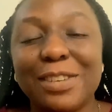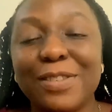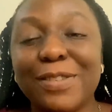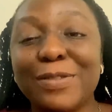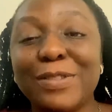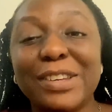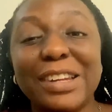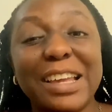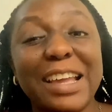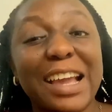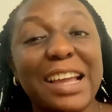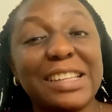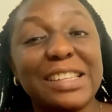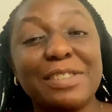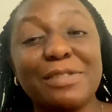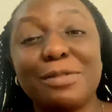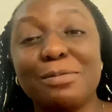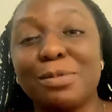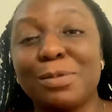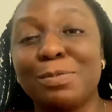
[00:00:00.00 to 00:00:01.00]
Even the guy said,
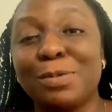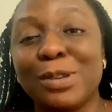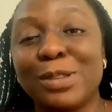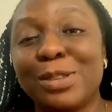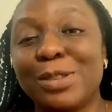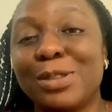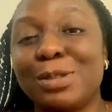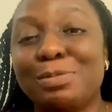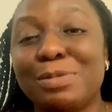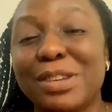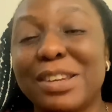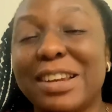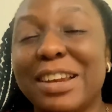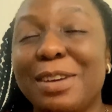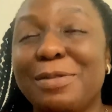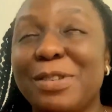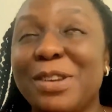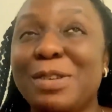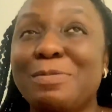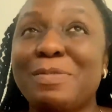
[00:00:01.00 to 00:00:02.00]
even proposed to Tumini, like,
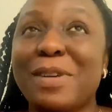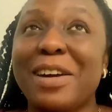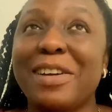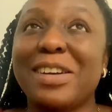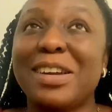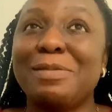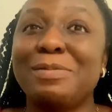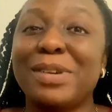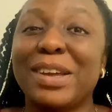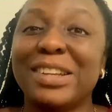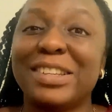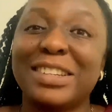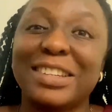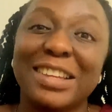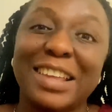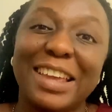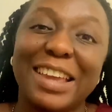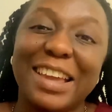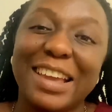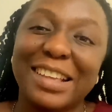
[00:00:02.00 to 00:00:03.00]
will you marry me? And she
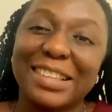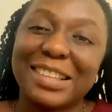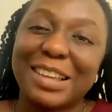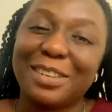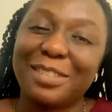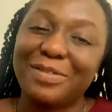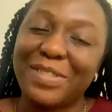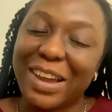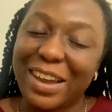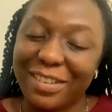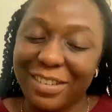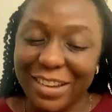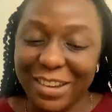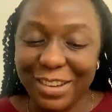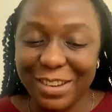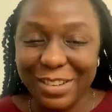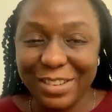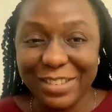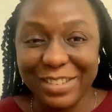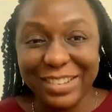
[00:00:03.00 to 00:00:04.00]
said, yes, I'll marry
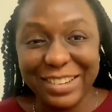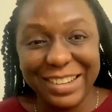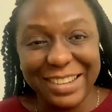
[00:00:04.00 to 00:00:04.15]
you.